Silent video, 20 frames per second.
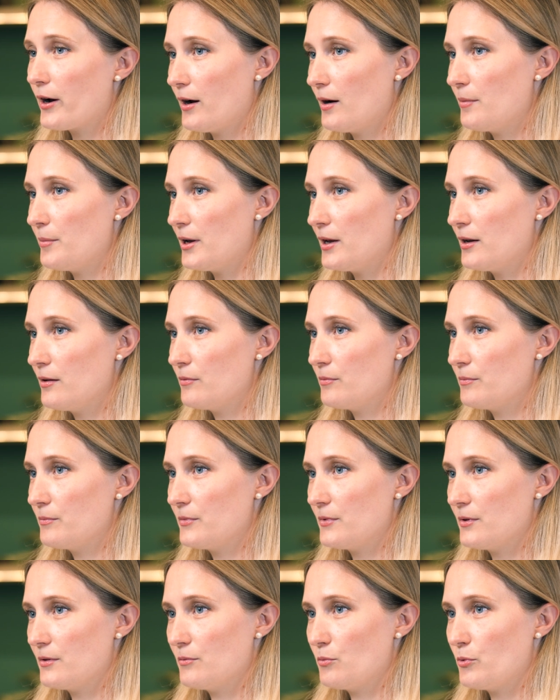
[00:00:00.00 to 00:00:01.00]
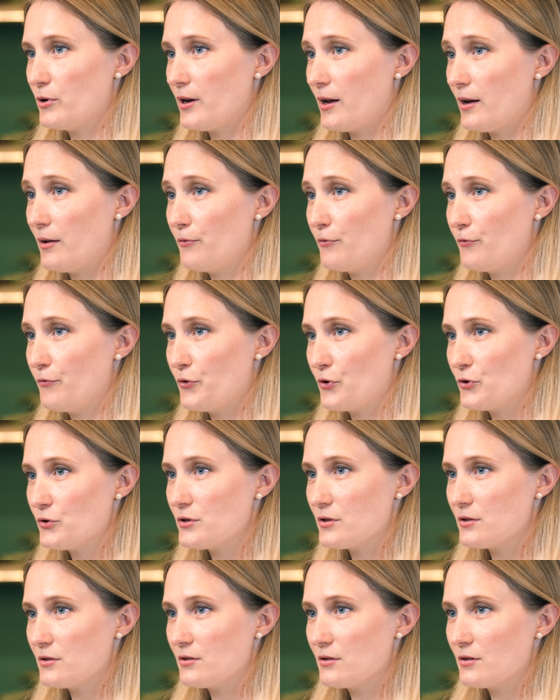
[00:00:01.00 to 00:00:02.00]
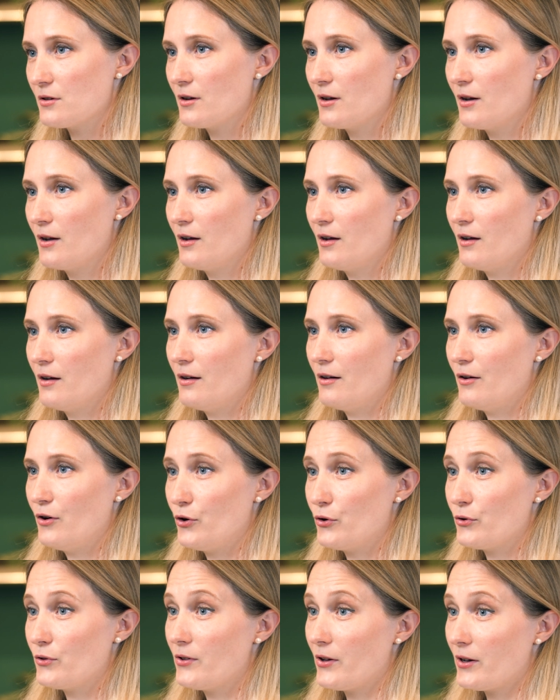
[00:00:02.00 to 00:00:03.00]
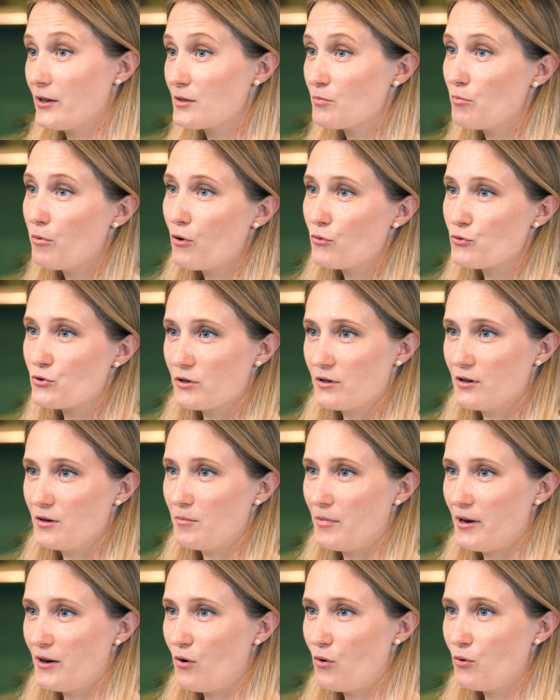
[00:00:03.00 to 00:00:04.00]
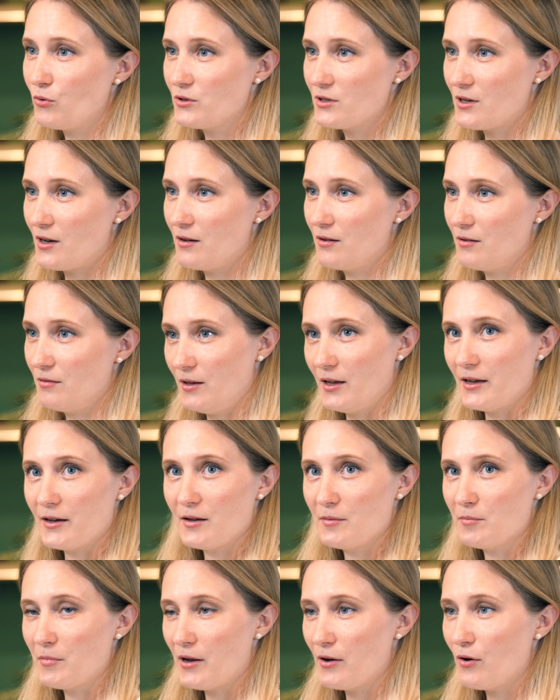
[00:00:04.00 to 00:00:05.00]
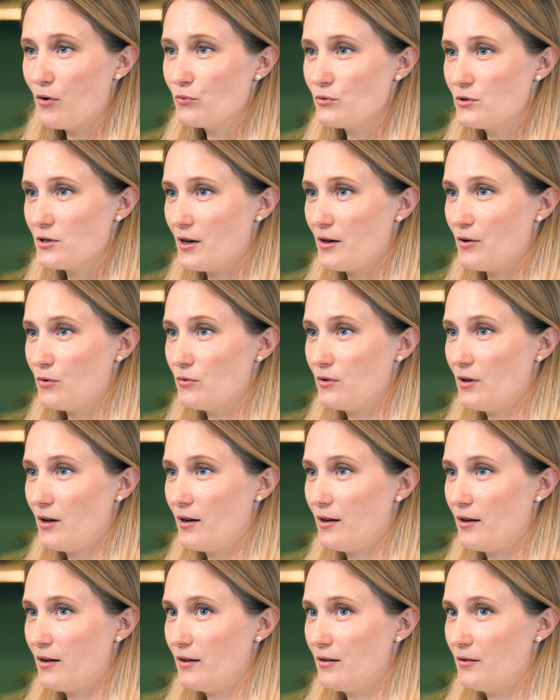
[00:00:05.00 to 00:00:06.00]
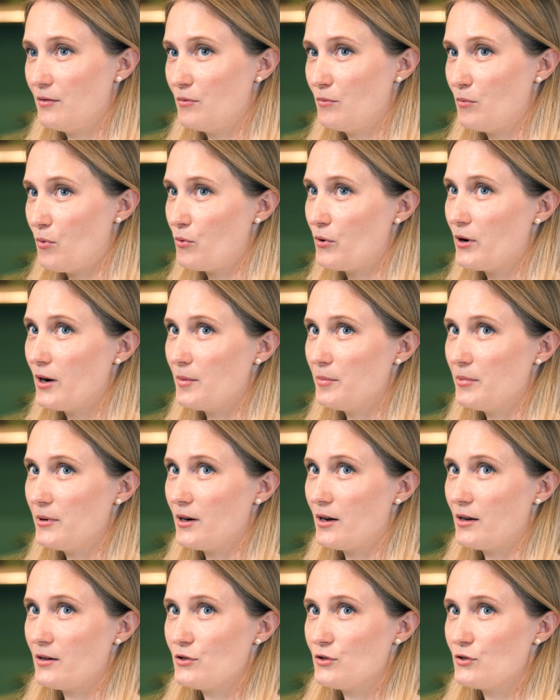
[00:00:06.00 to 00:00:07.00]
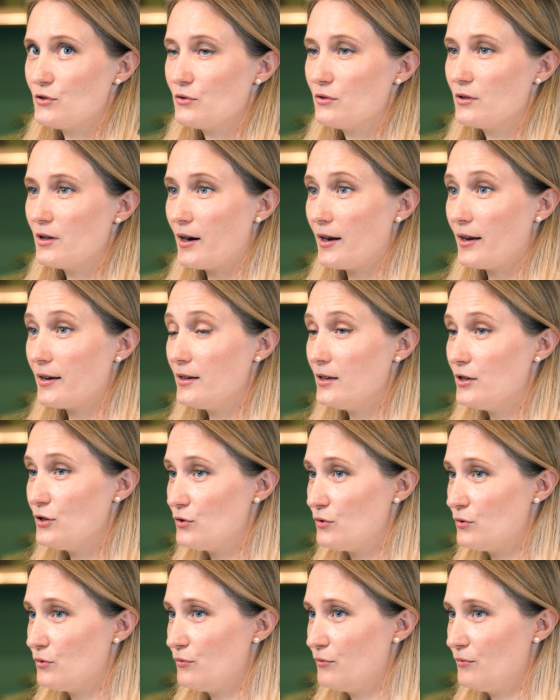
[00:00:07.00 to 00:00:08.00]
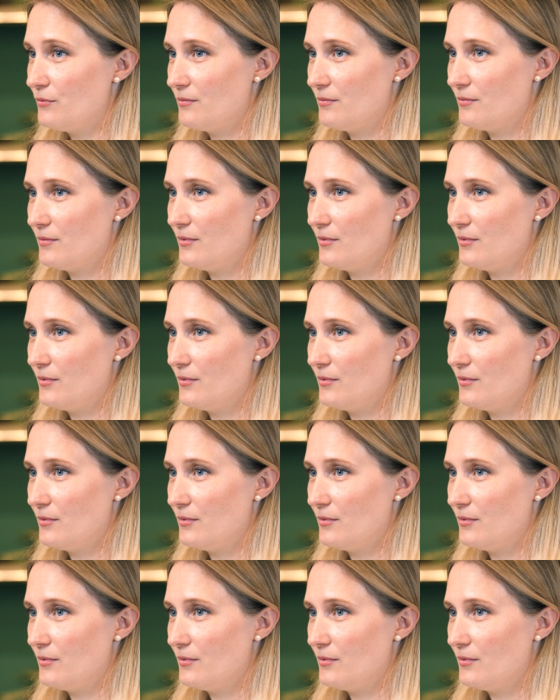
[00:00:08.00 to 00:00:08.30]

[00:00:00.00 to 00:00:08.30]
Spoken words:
coming, when I first heard the explosion in my old in my own town, I woke up and I understood that I need to